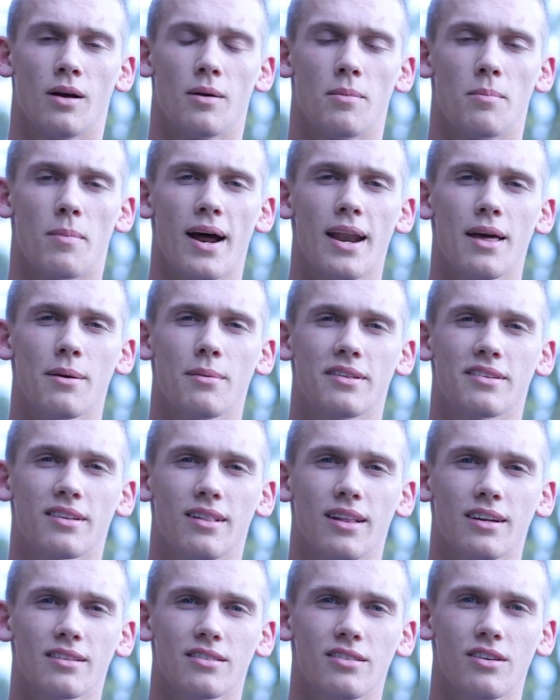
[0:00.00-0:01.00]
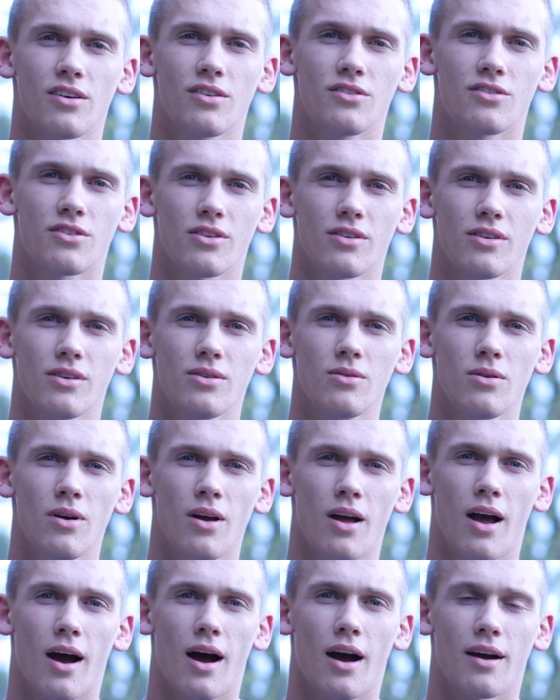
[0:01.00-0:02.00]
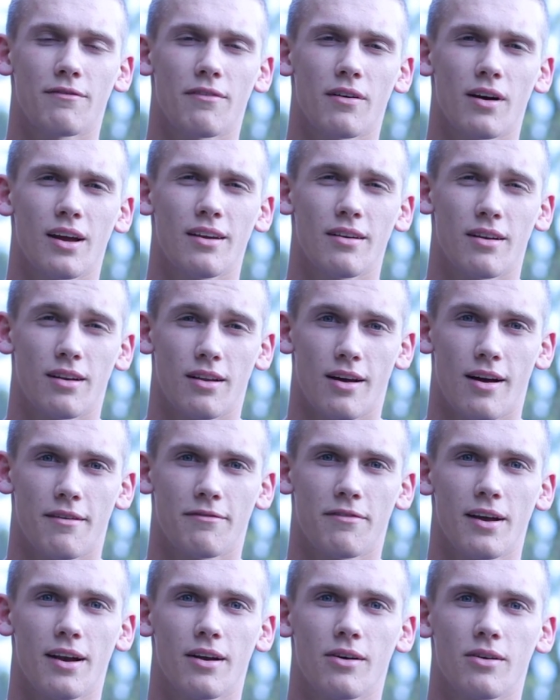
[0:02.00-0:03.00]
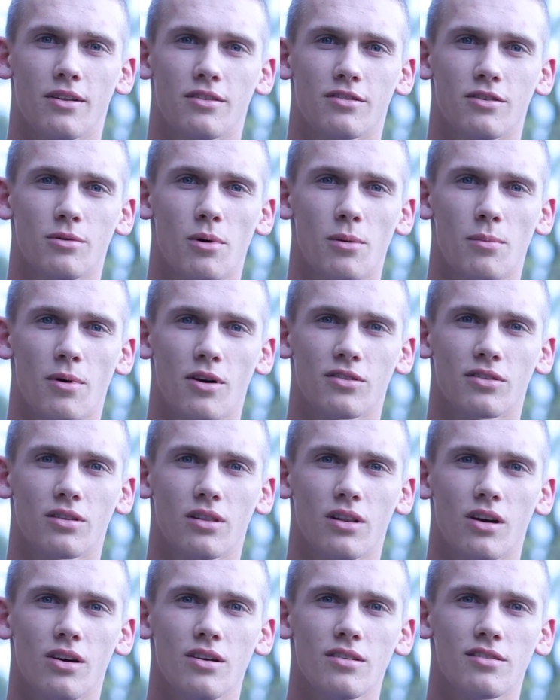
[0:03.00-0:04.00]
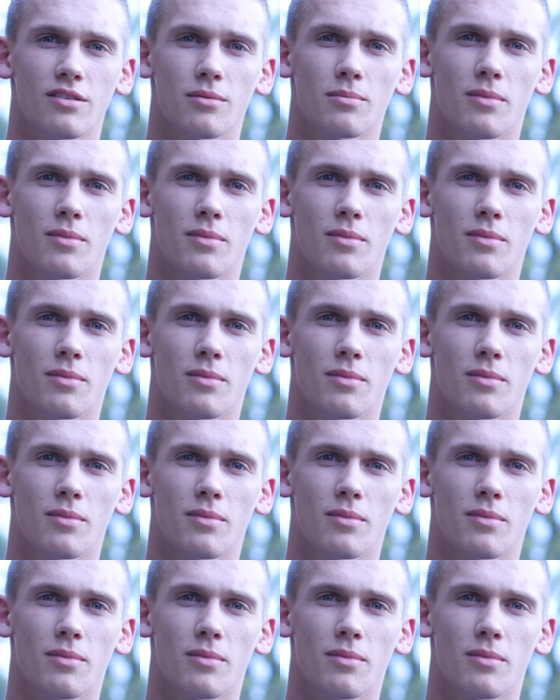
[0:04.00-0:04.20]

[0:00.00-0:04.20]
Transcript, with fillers: My name is Alexi Argyriou. I fight out of Zuma Martial Arts.